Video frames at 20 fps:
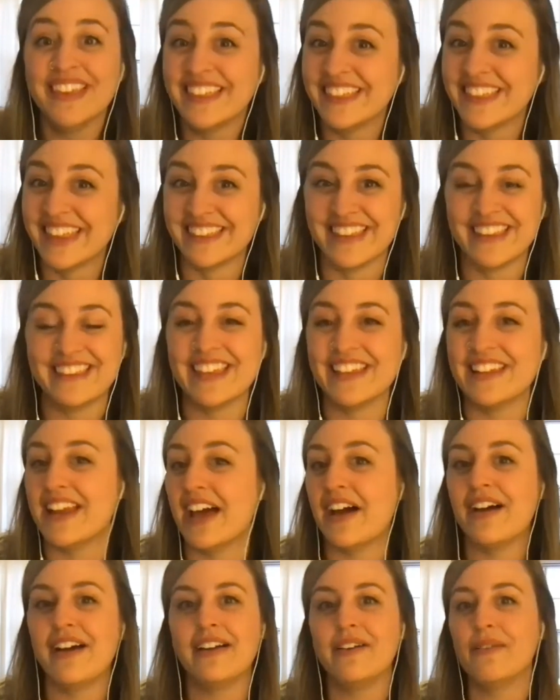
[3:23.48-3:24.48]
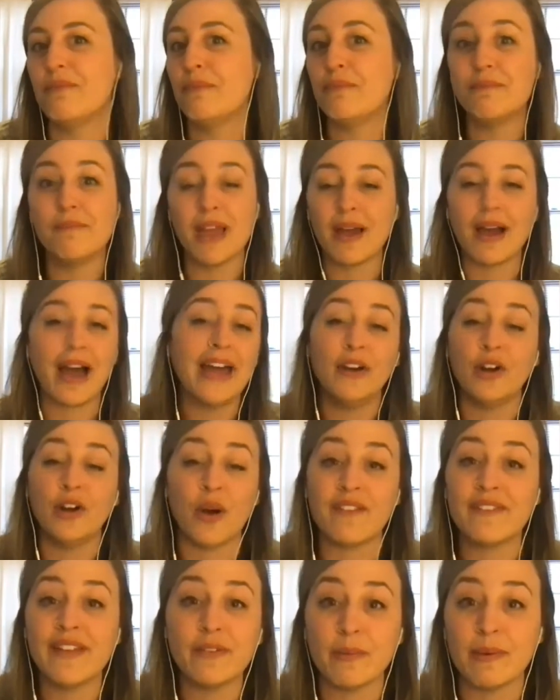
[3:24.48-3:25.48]
that I don't know,
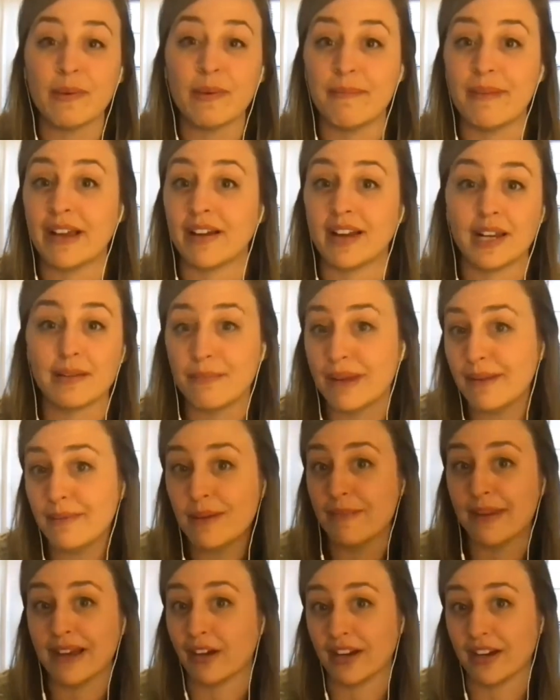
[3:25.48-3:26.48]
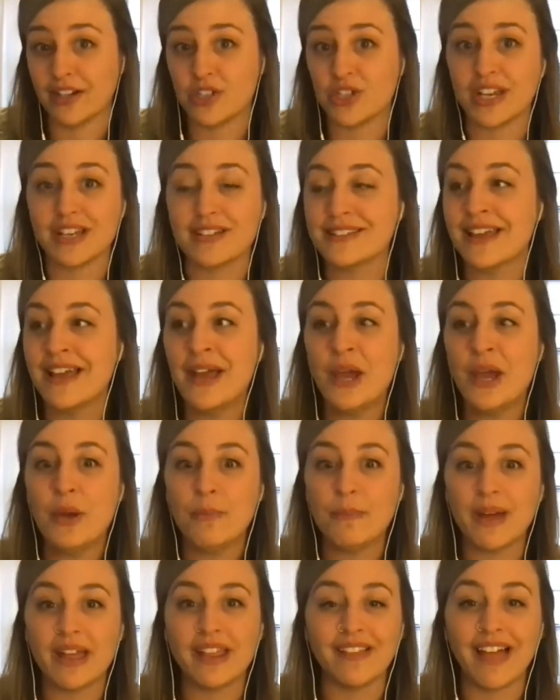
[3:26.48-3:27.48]
I've never been married, maybe marriages,
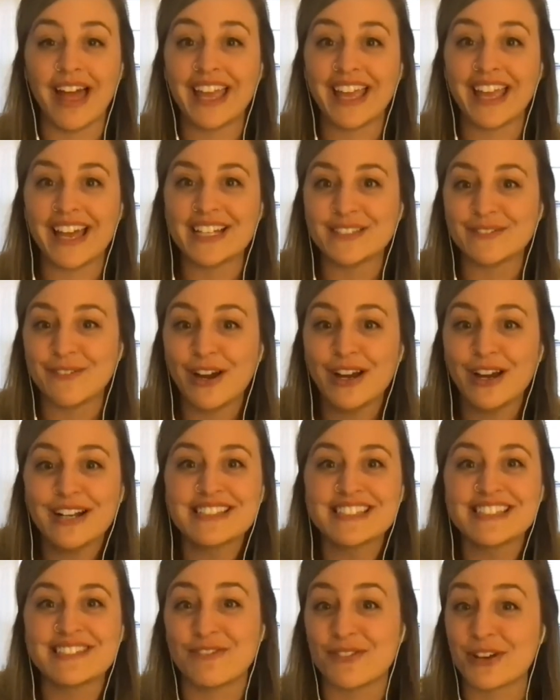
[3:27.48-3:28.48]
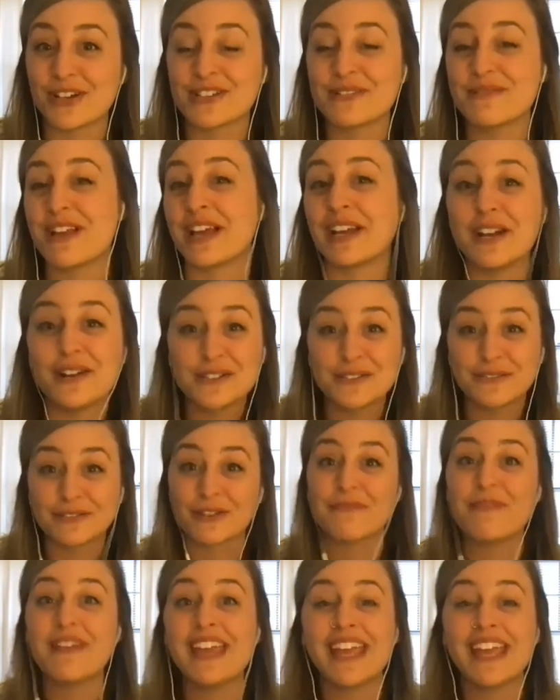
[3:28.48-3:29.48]
but like as far as for, it goes for
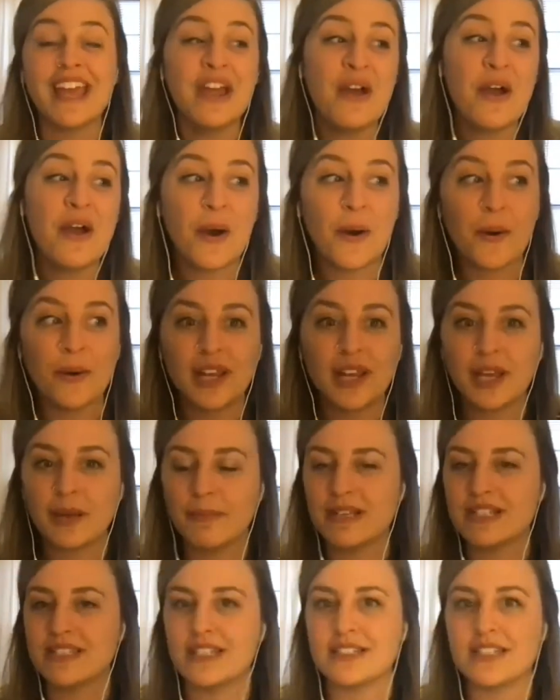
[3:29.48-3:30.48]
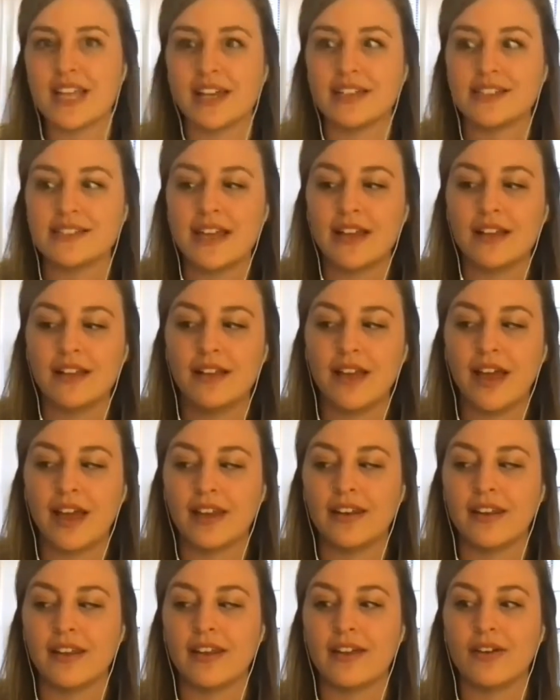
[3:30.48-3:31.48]
me, owning a business has
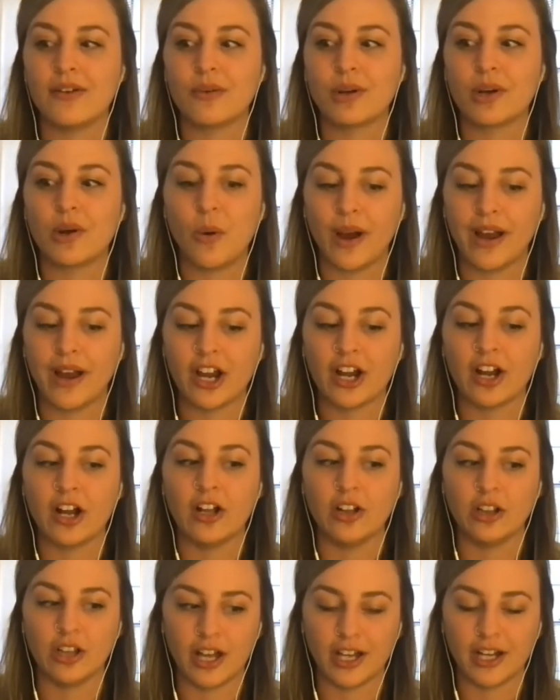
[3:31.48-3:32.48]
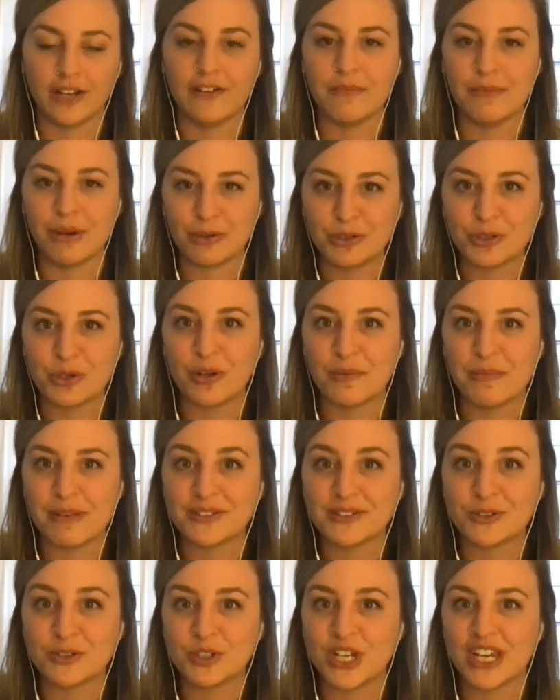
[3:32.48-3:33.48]
had to require a lot of emotional and
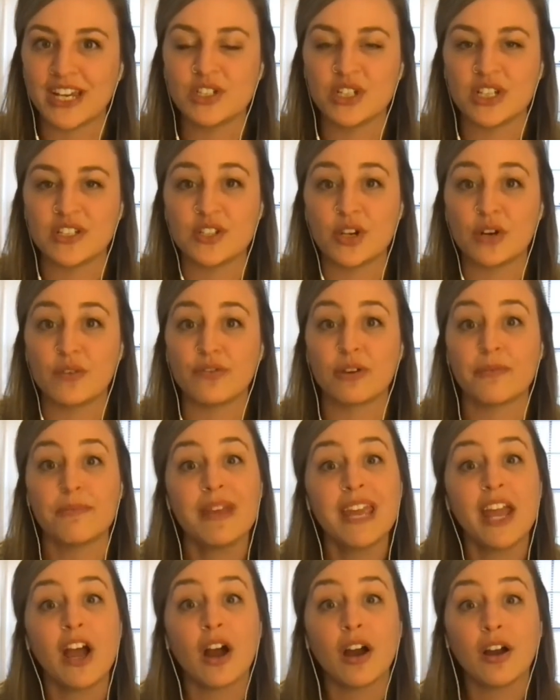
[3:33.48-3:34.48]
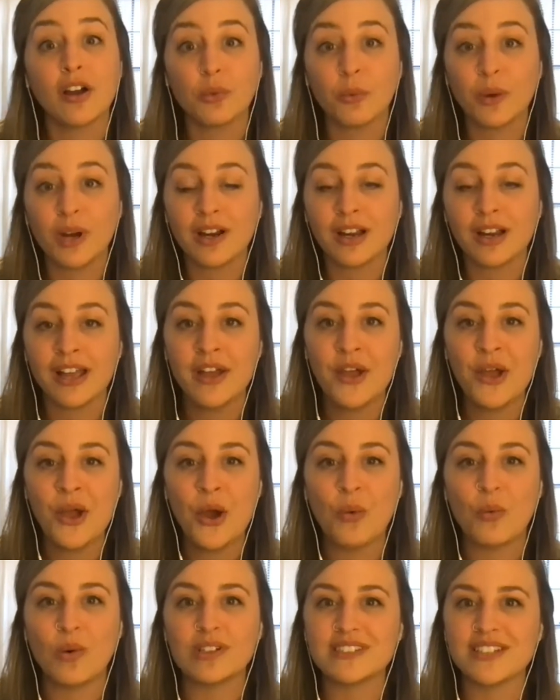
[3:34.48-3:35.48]
mental change. And so for me, hard work,
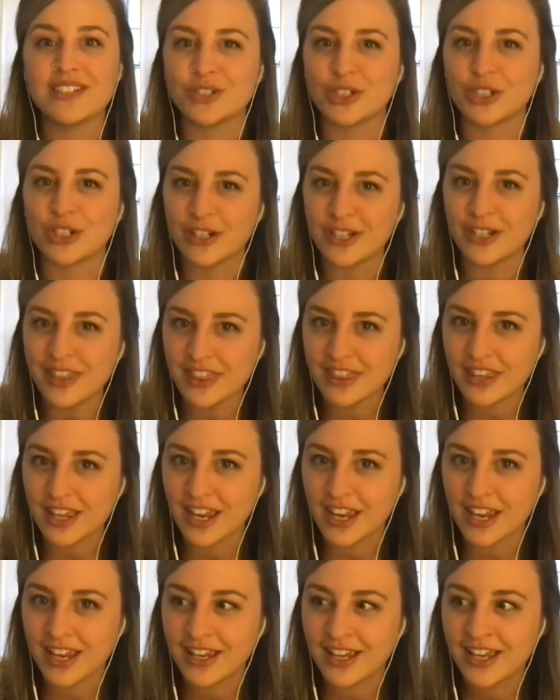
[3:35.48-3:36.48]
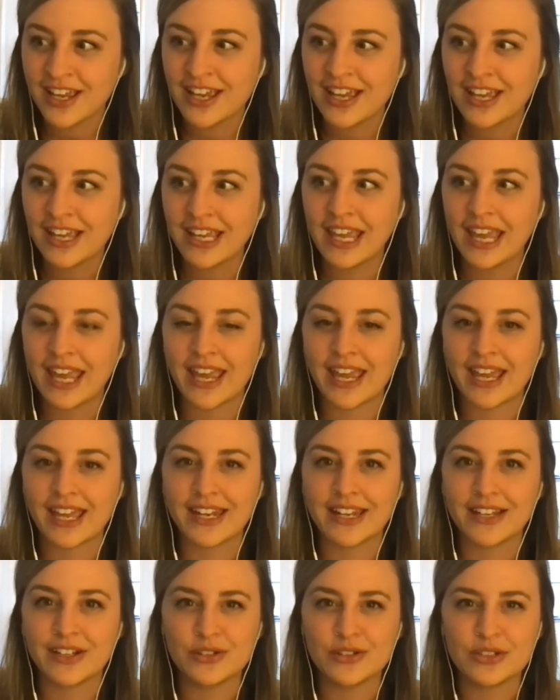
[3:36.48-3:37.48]
while such a good thing,
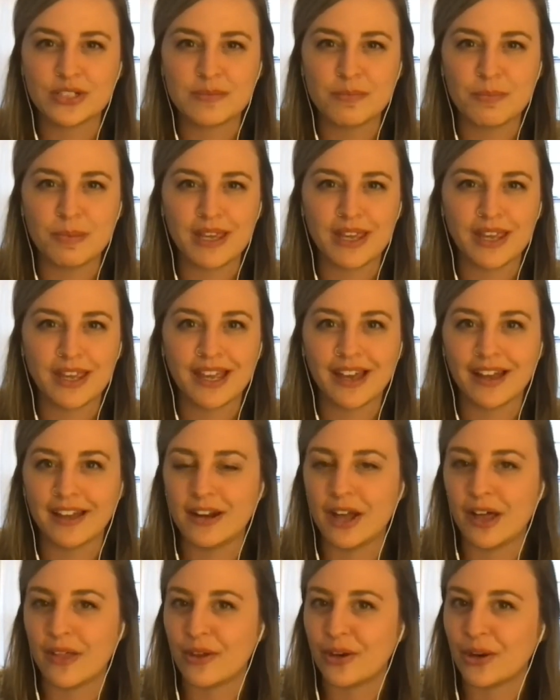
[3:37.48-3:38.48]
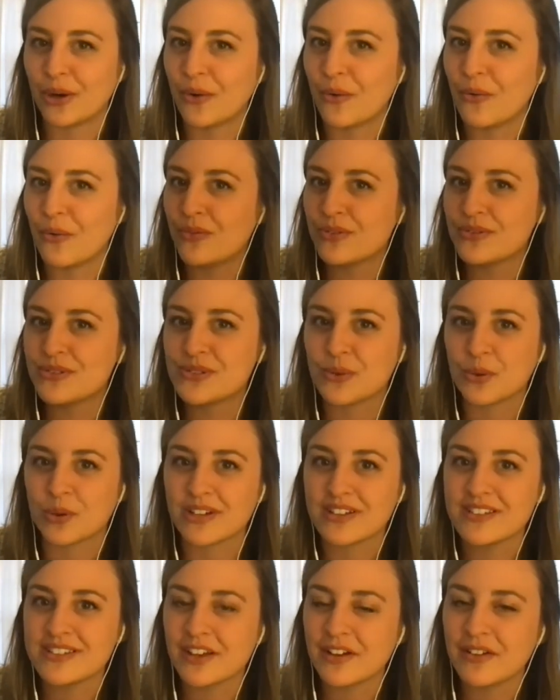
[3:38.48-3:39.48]
can just be another
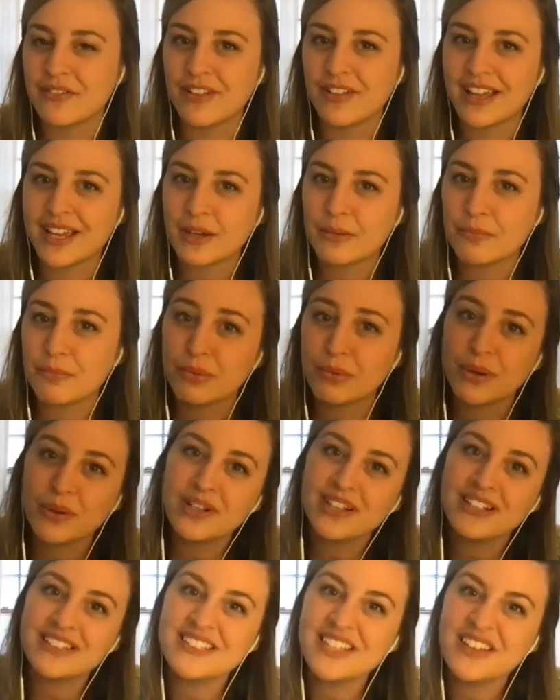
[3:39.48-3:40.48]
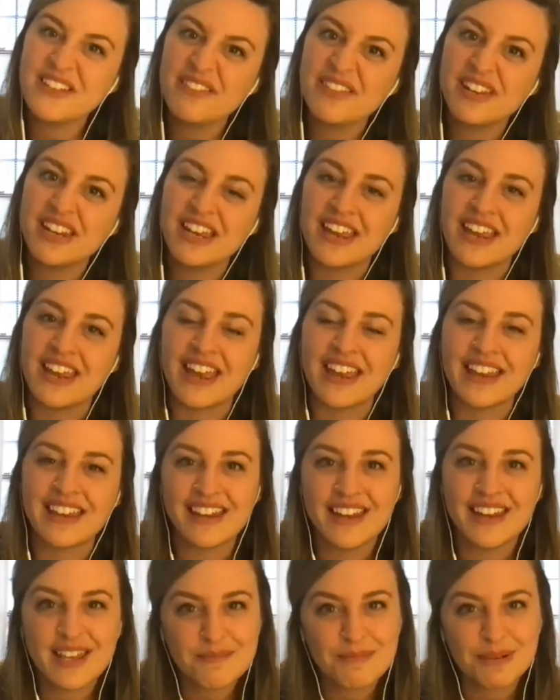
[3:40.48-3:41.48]
source of like productivity and
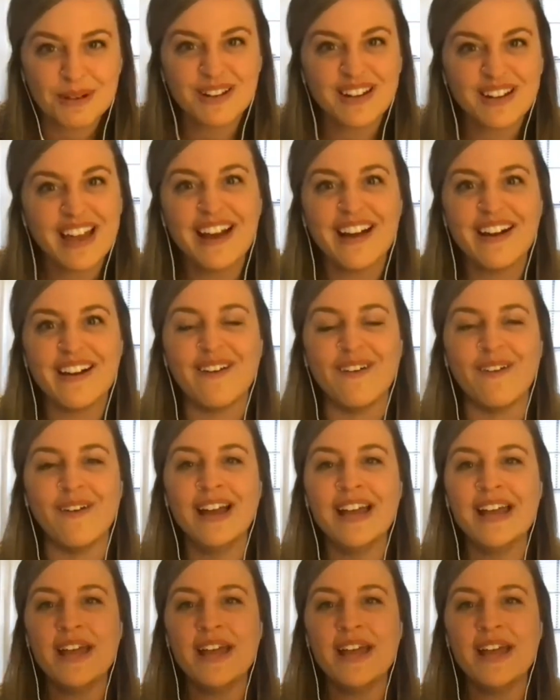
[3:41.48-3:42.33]
getting burnout mm.